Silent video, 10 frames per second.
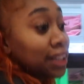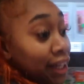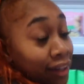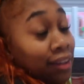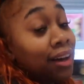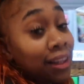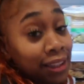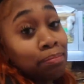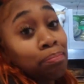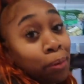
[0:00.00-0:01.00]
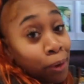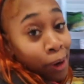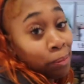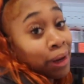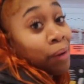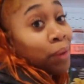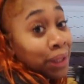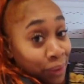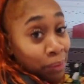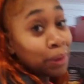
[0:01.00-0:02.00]
year I did blow up like one
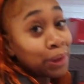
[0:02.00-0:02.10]
little